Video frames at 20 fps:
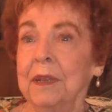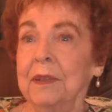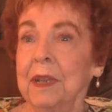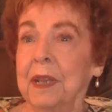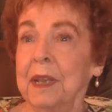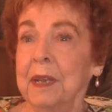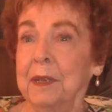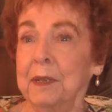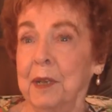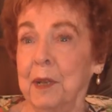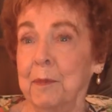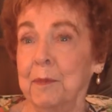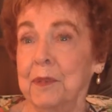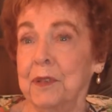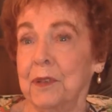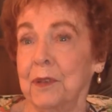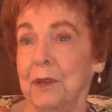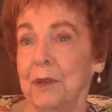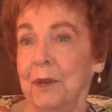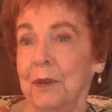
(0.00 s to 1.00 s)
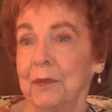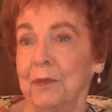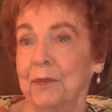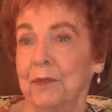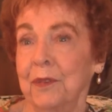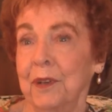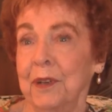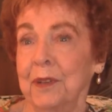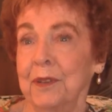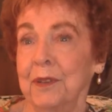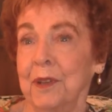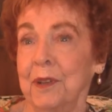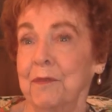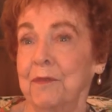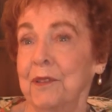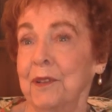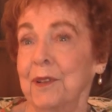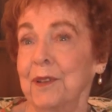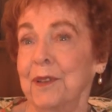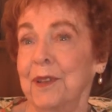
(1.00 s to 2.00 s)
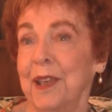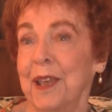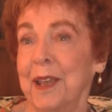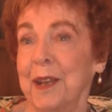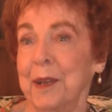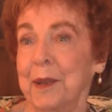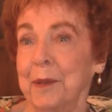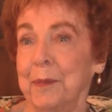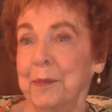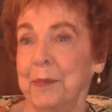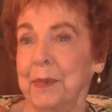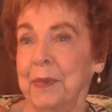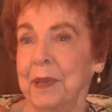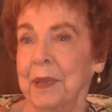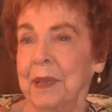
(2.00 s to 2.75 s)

They had a dumpster out in front and they filled that up.